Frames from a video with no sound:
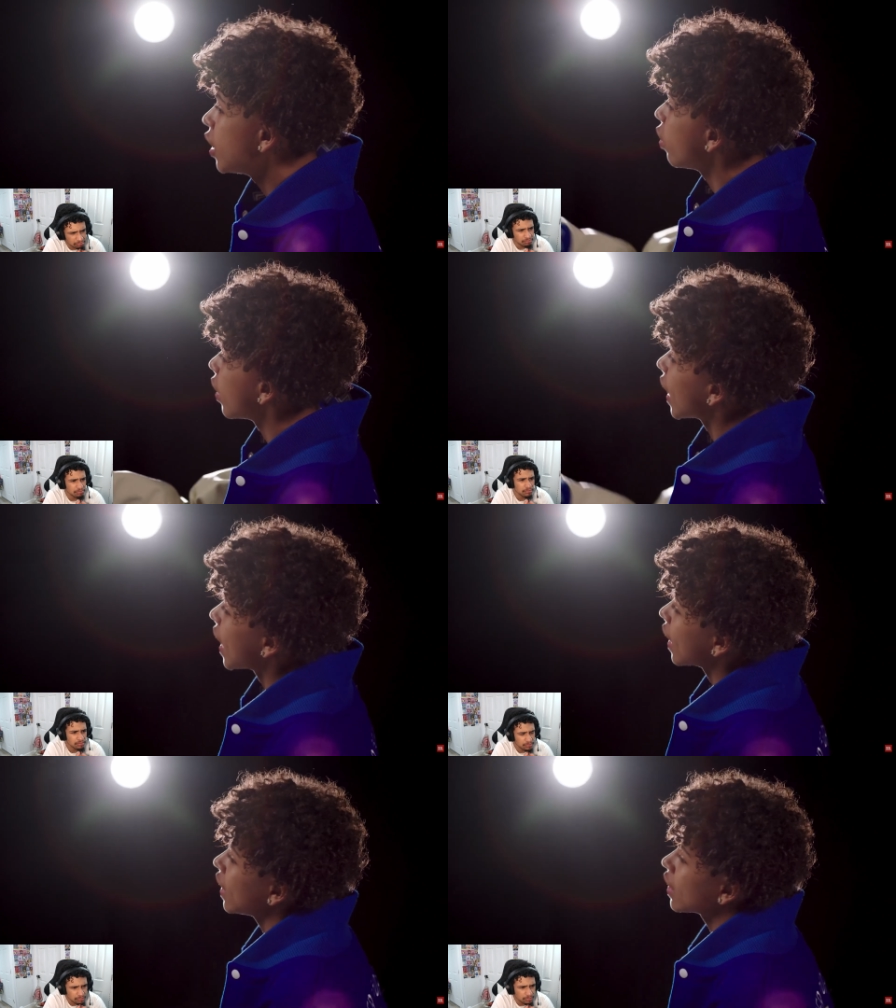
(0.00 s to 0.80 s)
You ain't
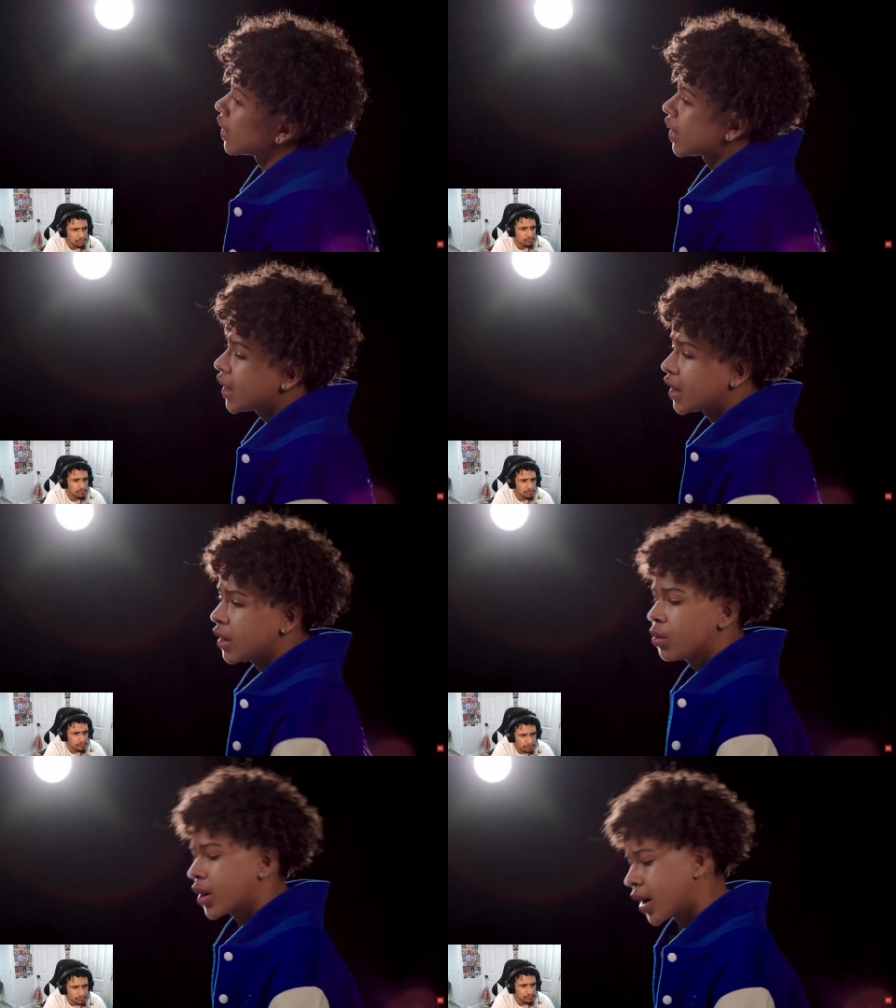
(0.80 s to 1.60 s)
got at least a 10,
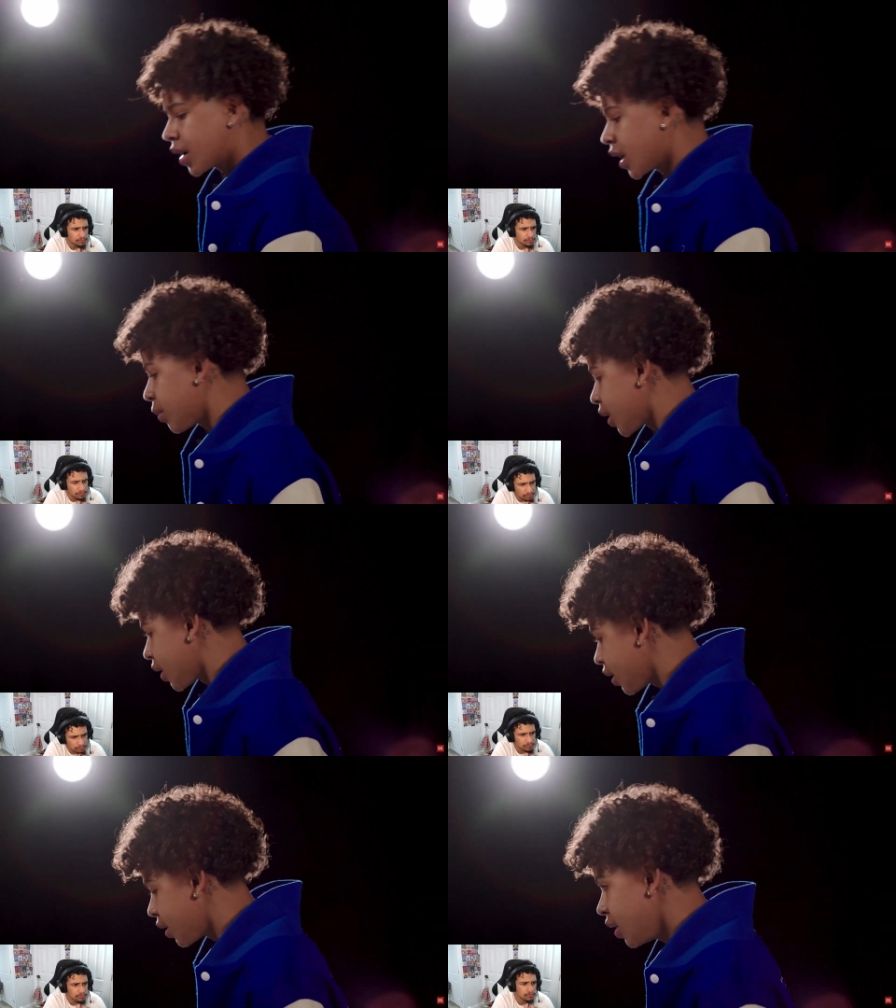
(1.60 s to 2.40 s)
then you can't come in
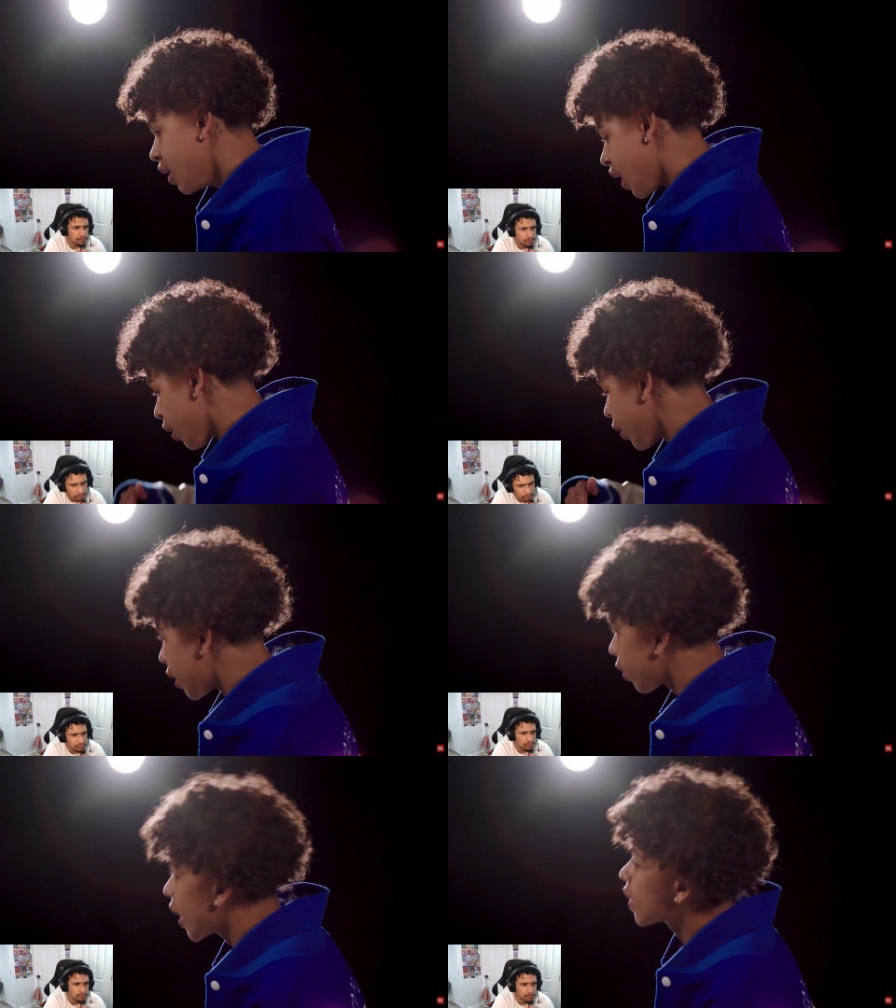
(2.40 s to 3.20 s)
here. I
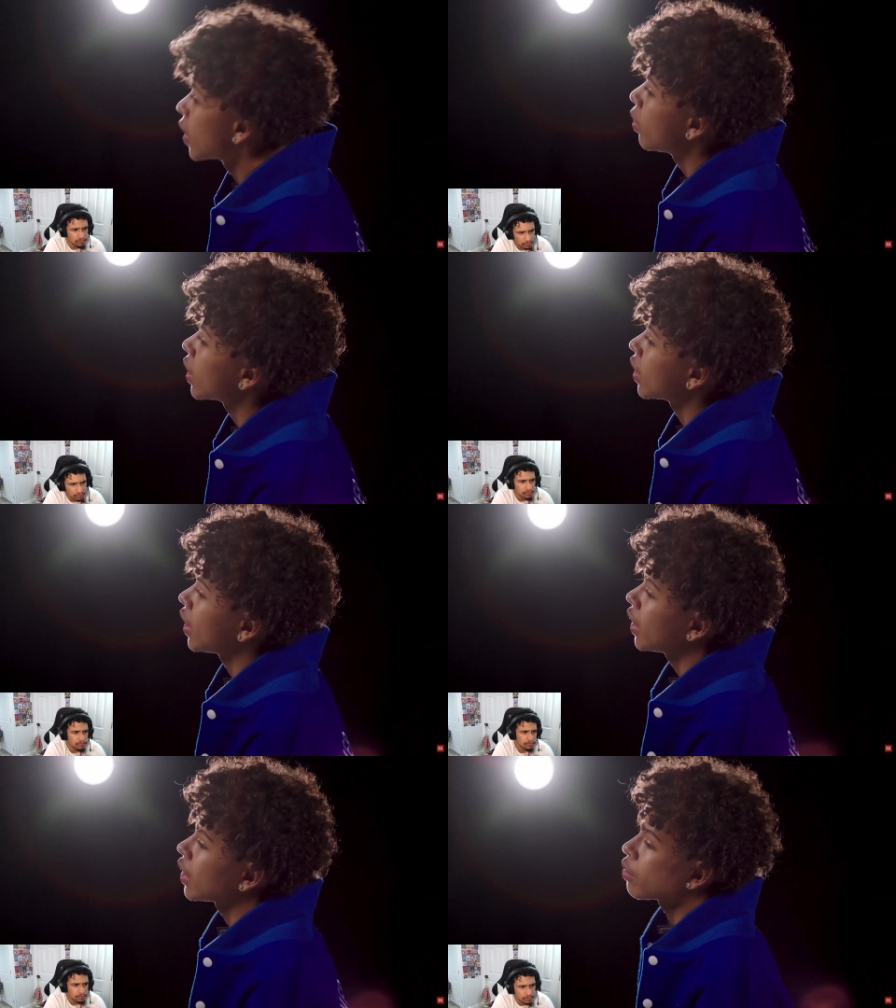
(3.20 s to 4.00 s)
ran a rap, so once
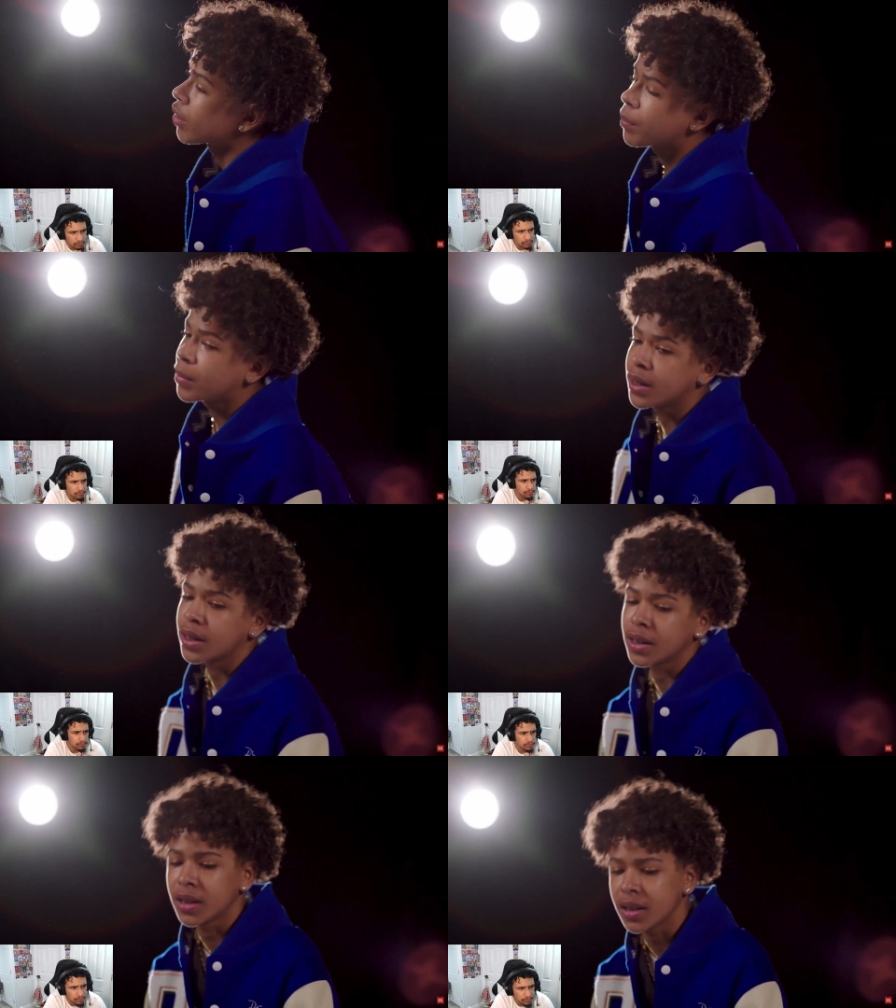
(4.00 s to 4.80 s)
again, I'm rapper
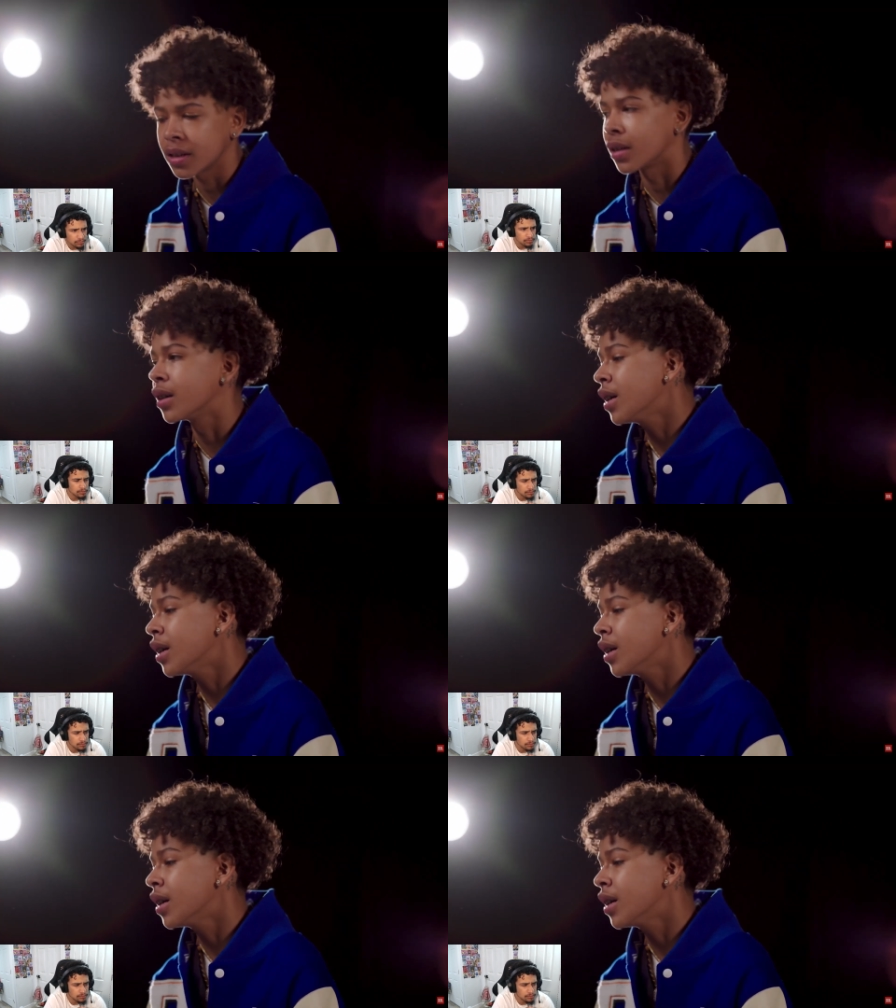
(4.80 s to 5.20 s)
of the year.